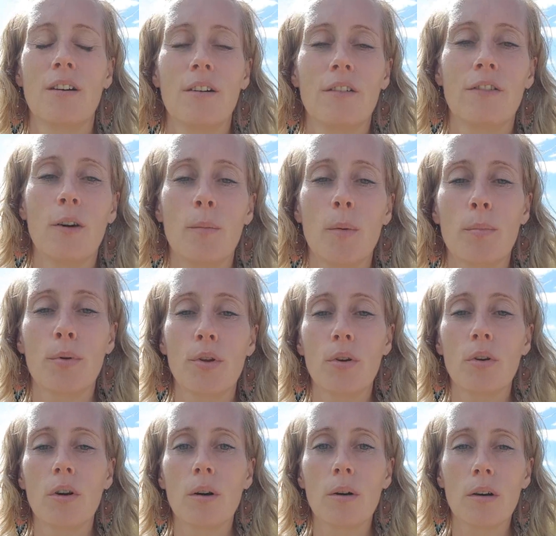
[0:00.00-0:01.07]
from a
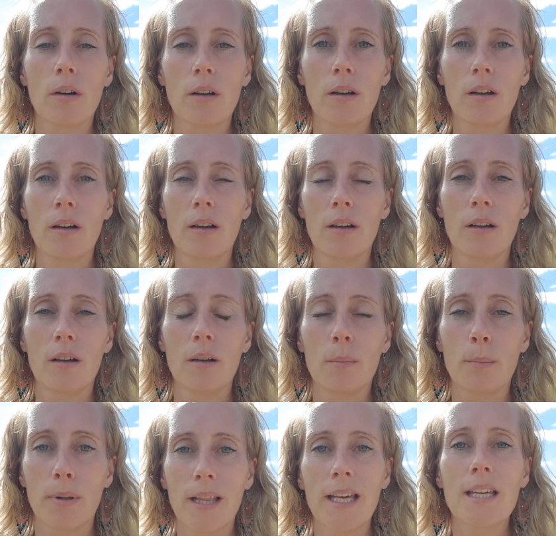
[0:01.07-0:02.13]
pure
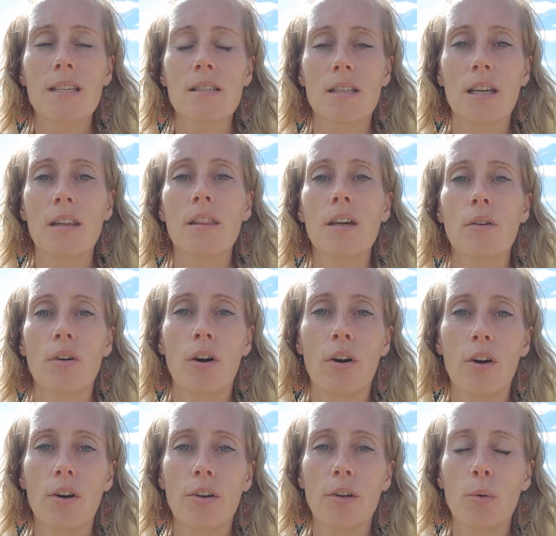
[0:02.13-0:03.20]
place in their
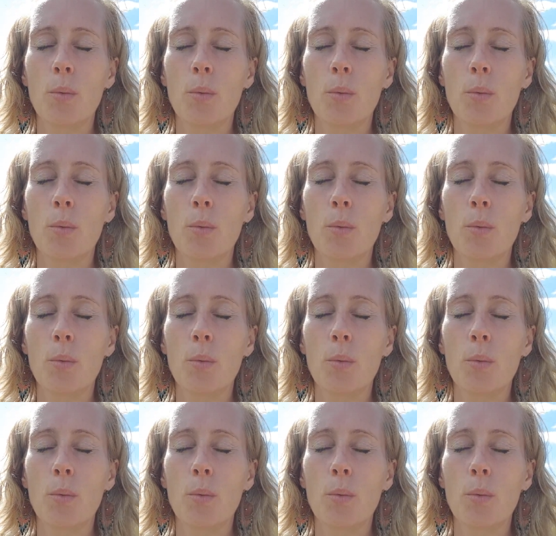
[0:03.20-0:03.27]
heart.